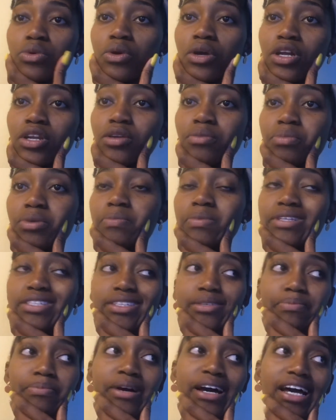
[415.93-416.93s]
gonna be
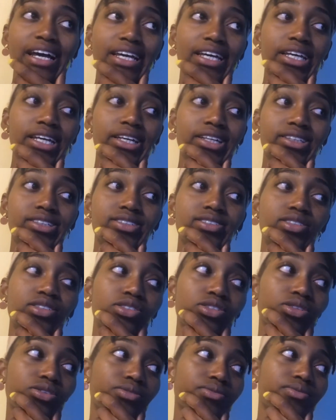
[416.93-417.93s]
busy packing,
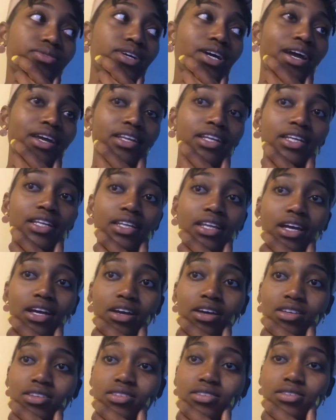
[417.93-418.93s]
so I need
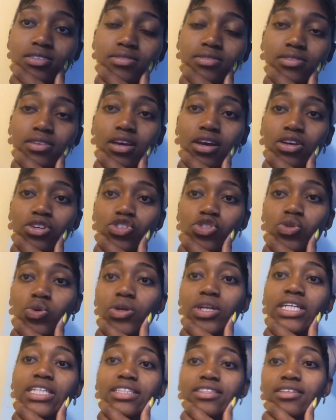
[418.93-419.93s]
a
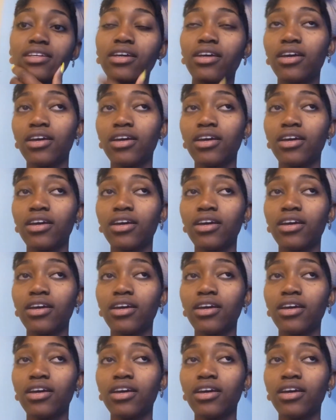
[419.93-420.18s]
short